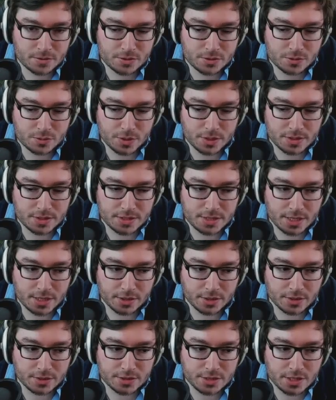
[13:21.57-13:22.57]
Just waste the
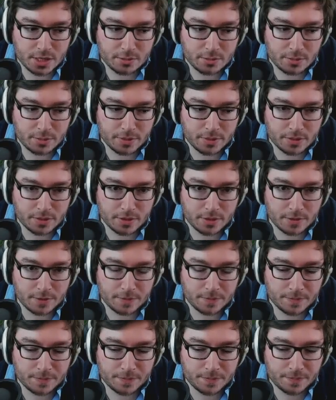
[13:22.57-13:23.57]
Echo's time a bit there.
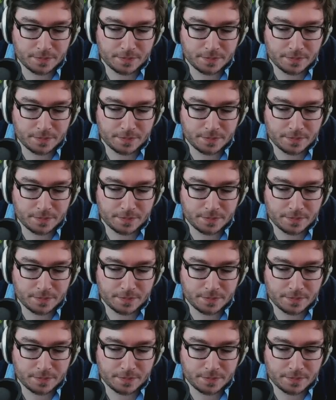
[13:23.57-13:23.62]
